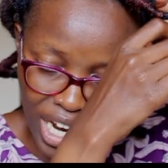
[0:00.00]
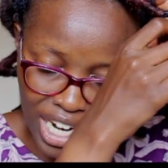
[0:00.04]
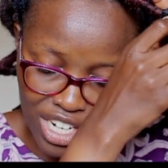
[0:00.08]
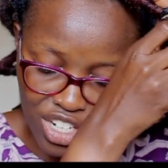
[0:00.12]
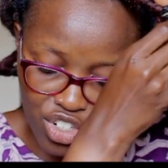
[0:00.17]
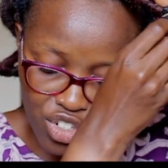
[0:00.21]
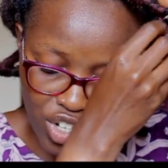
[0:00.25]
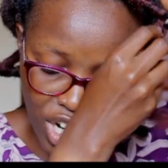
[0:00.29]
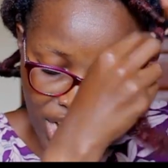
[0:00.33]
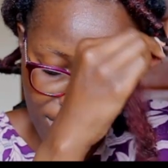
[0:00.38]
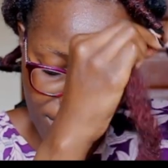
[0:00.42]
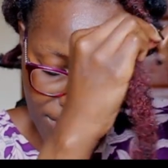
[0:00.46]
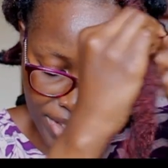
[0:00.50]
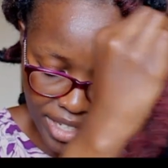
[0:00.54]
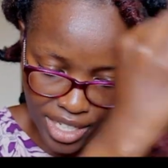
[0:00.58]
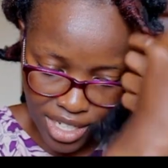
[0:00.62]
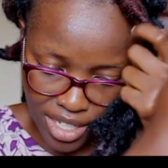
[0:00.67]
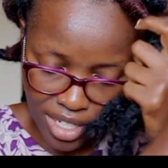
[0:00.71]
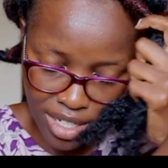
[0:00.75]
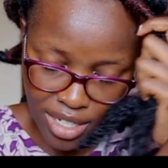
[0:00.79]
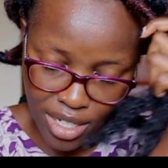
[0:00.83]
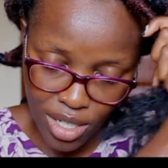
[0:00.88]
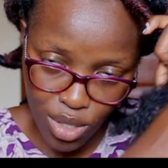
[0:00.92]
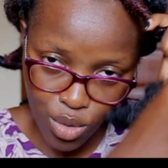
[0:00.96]

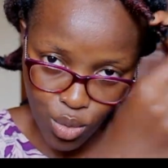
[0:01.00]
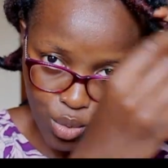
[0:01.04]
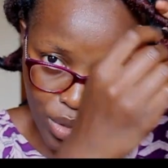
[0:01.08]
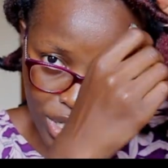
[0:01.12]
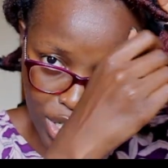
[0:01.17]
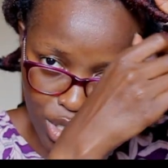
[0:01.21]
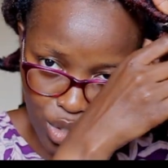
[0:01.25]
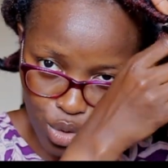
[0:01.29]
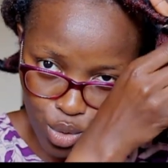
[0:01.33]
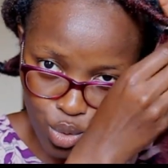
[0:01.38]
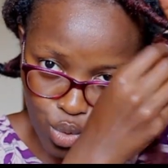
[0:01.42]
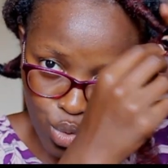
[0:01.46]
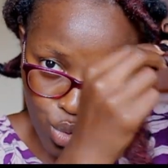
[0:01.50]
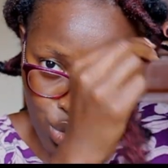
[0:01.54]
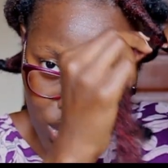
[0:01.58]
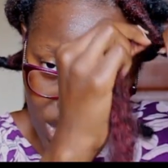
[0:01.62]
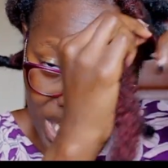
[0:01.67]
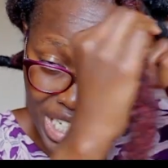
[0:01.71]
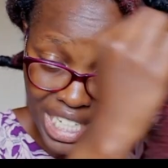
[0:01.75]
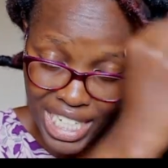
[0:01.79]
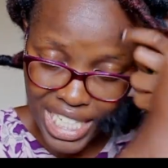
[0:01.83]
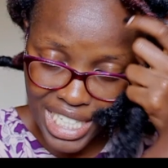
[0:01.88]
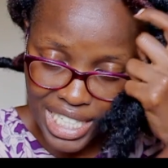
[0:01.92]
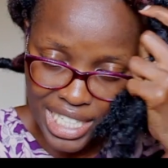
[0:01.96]
unravel when you
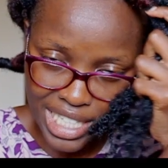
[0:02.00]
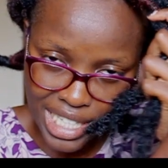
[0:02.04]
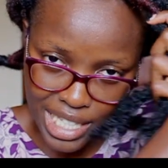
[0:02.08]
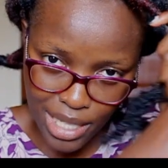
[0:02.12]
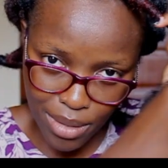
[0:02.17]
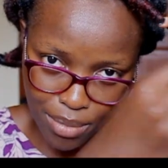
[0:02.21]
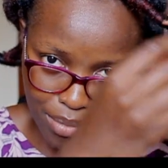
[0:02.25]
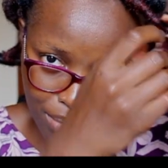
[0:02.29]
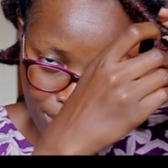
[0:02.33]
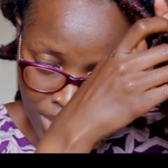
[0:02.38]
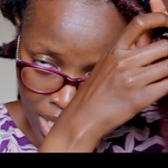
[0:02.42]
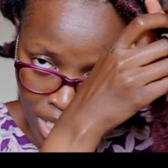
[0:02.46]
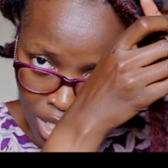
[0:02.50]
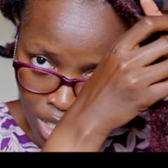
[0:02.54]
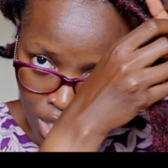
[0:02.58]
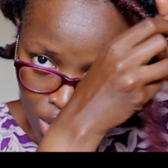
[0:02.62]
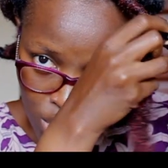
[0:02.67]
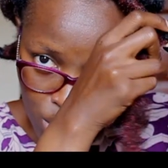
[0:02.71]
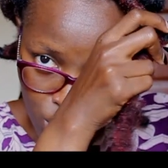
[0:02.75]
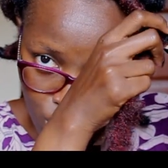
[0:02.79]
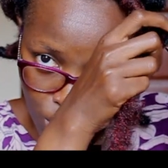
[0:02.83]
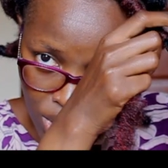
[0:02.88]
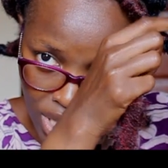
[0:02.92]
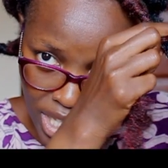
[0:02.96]
release them.
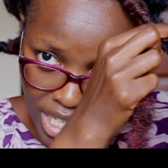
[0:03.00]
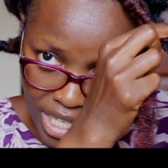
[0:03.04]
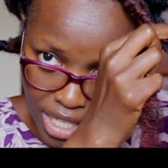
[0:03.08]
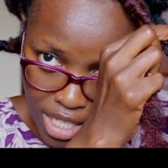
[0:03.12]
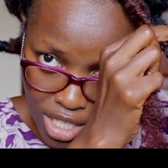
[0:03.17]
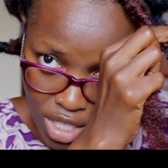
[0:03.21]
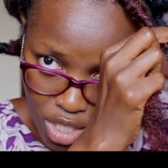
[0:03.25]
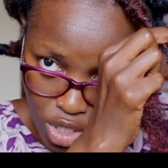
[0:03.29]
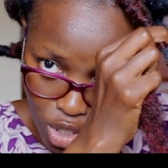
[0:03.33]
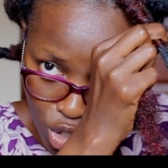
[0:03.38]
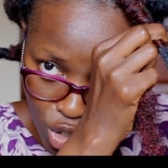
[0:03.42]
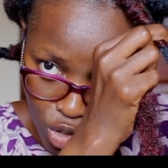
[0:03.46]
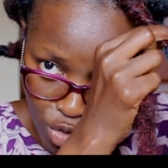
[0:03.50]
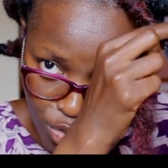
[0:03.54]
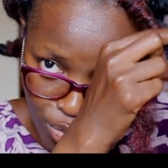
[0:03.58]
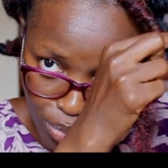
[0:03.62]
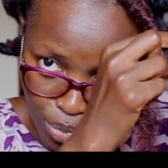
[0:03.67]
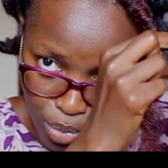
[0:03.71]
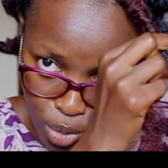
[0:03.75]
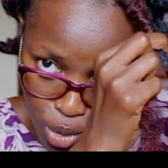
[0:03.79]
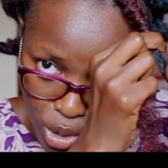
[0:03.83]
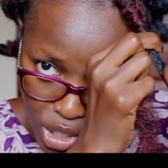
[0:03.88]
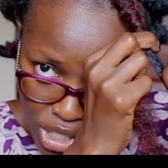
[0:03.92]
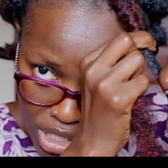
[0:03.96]
So the sort
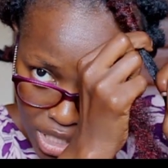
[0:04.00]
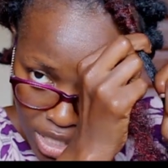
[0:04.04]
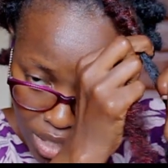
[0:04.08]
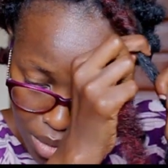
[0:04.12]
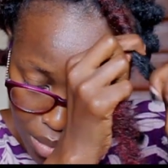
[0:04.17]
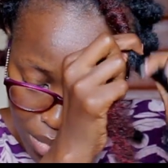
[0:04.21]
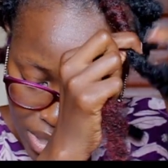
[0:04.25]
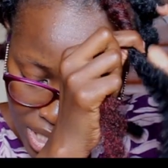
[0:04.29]
of pushing